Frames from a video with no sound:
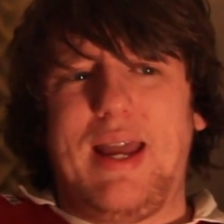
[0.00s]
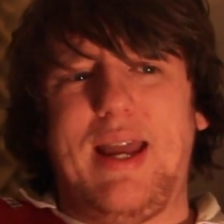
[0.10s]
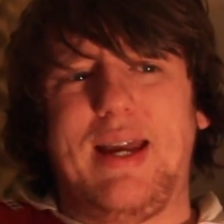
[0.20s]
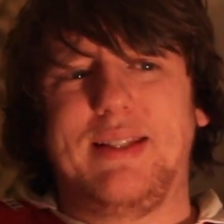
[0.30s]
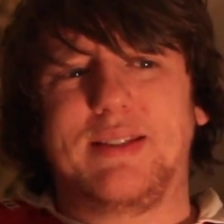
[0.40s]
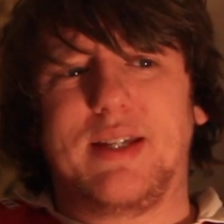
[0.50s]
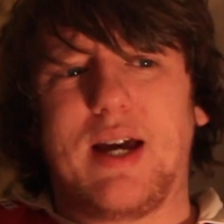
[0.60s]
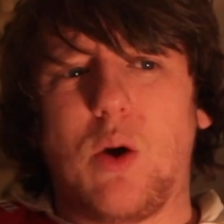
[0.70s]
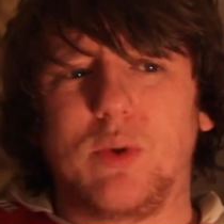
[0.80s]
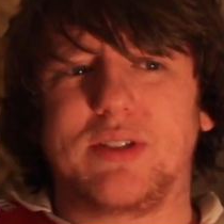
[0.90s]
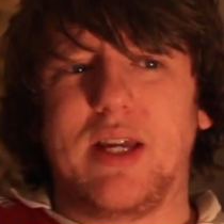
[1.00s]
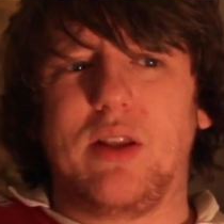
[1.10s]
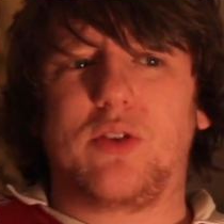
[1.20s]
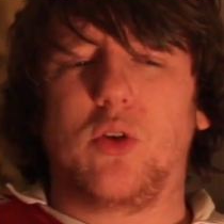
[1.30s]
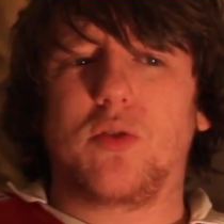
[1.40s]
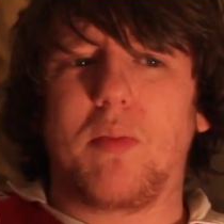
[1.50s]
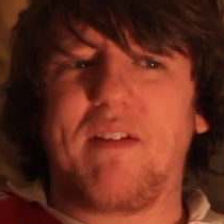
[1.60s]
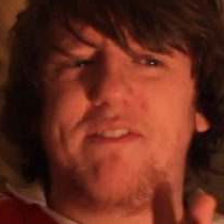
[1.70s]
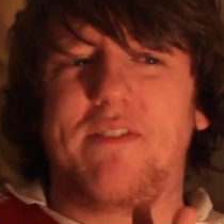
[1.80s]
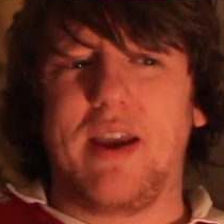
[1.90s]
And I would say that those are
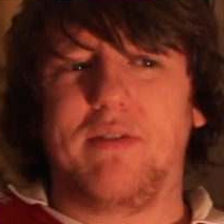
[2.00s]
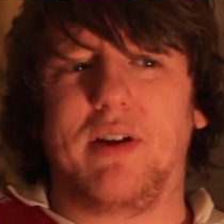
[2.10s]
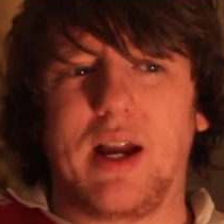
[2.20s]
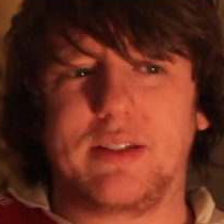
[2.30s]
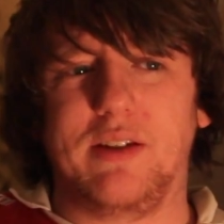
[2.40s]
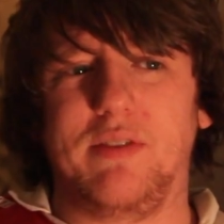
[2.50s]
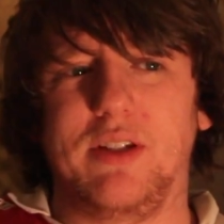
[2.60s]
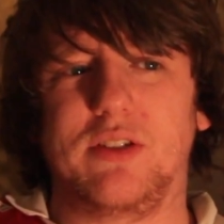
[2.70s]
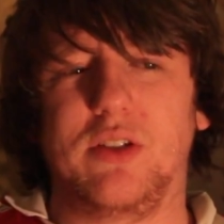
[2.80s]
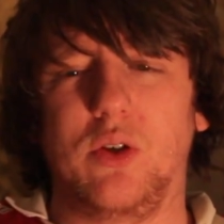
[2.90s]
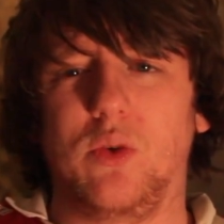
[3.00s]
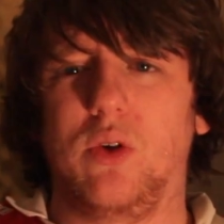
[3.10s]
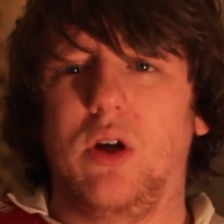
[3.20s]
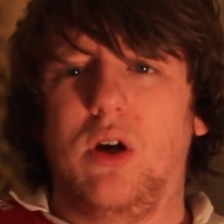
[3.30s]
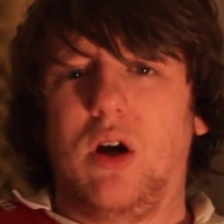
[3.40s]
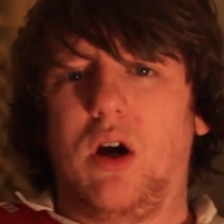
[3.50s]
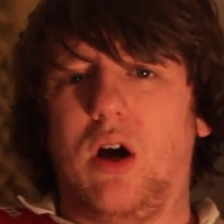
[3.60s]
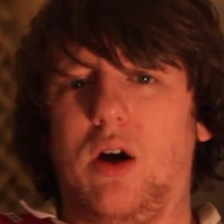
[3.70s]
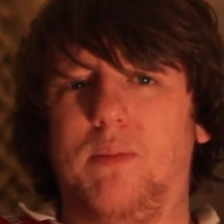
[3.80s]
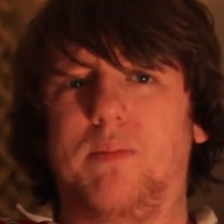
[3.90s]
my favorite activities to do.
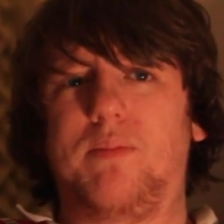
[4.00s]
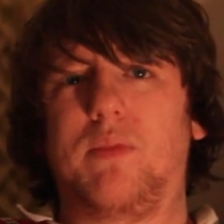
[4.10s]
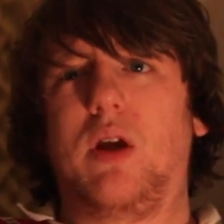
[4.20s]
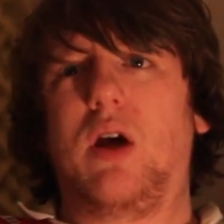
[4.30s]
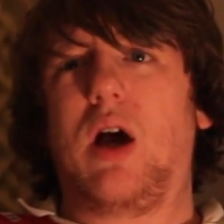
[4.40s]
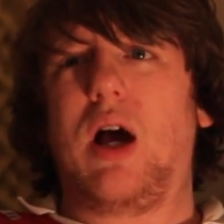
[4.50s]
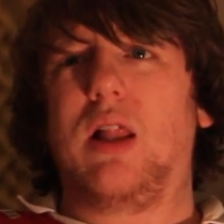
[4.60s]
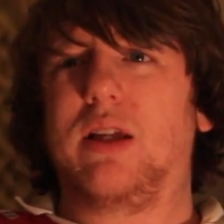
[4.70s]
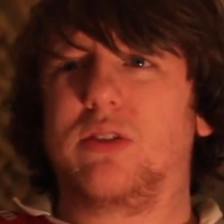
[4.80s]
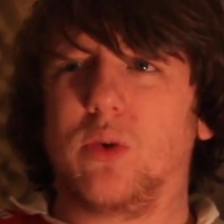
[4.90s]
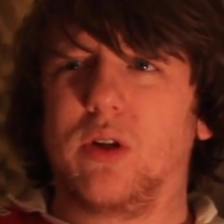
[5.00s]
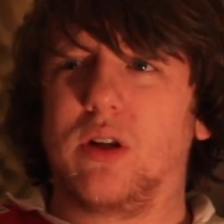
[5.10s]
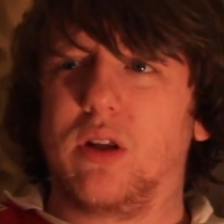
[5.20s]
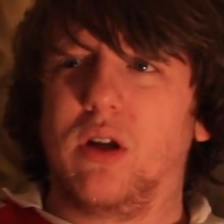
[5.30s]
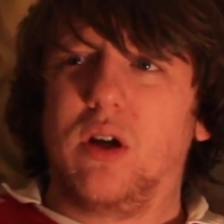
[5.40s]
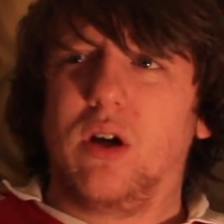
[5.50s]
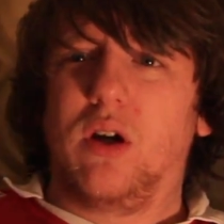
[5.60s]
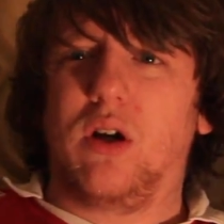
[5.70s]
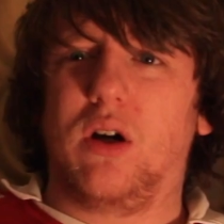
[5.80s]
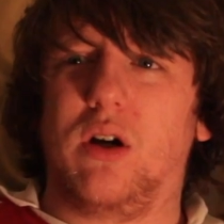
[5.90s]
I like doing
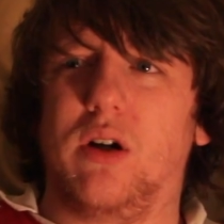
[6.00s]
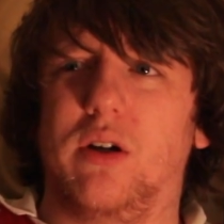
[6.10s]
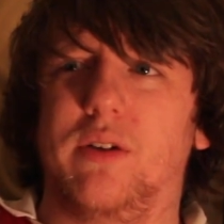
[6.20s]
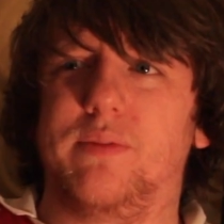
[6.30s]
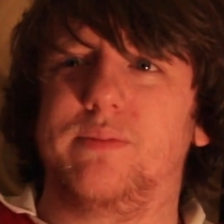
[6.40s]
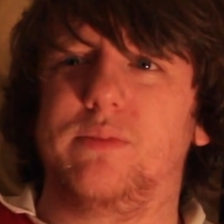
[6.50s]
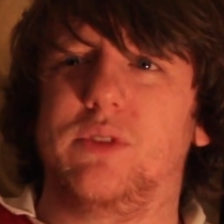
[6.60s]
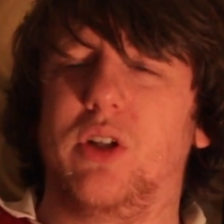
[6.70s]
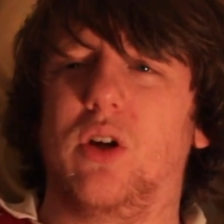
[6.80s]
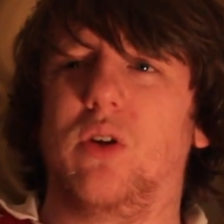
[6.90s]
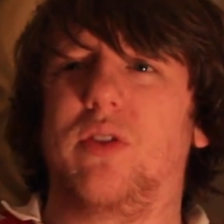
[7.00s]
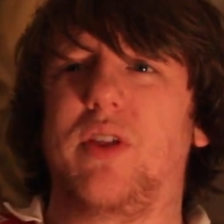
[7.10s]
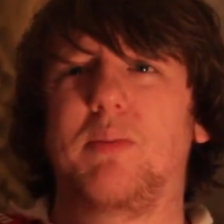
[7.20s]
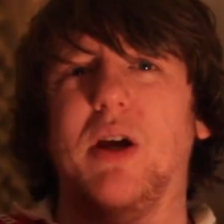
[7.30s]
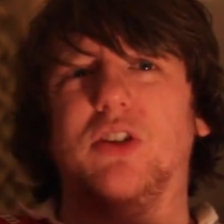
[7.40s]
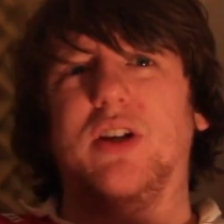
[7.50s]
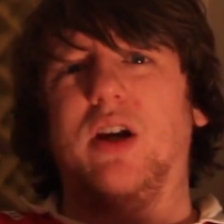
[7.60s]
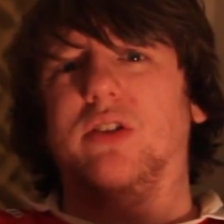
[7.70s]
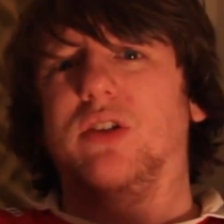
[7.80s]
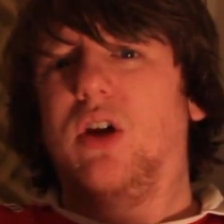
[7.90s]
think, pair,
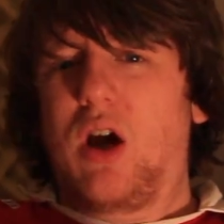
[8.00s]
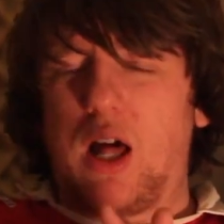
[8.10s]
shares.